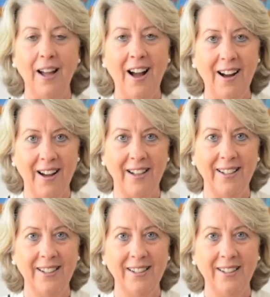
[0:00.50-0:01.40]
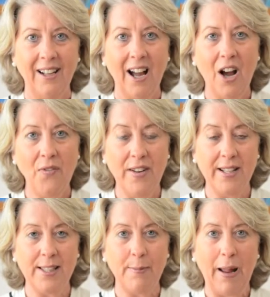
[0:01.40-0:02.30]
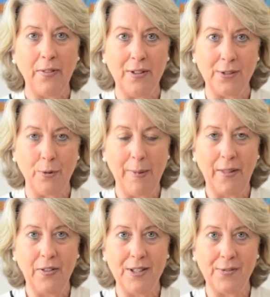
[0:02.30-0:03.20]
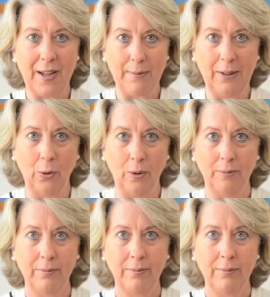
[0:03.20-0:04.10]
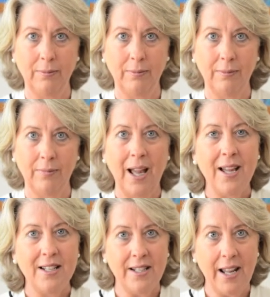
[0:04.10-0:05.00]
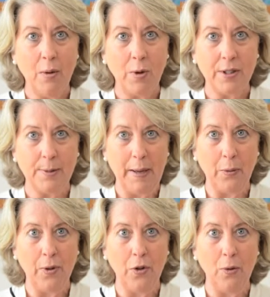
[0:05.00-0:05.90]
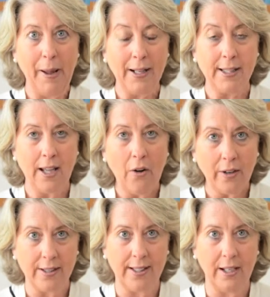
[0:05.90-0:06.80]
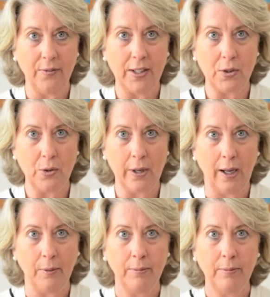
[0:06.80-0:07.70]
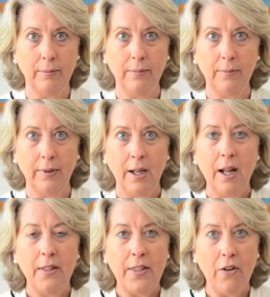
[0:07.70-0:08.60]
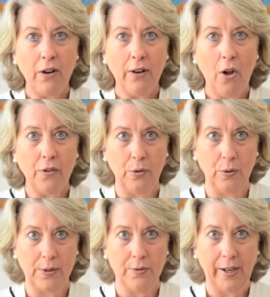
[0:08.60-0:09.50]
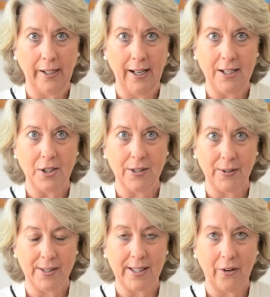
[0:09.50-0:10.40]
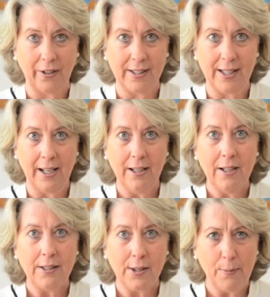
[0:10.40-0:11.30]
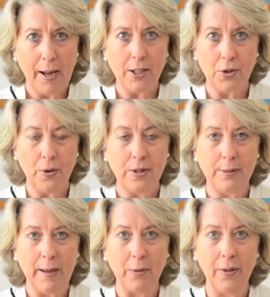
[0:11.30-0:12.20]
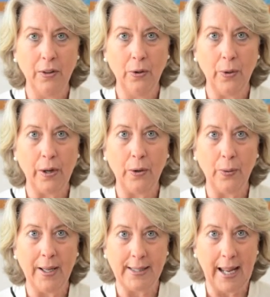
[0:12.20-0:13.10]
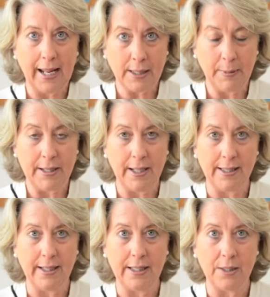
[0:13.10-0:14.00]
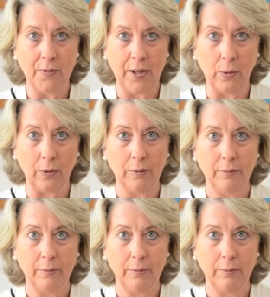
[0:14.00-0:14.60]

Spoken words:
Hi, I'm Vanessa Mathews from Mathews Family Law. Today I want to speak with you about surrogacy in Victoria. There are a lot of rules and regulations on surrogacy, so make sure you speak with a lawyer who has expertise in this field.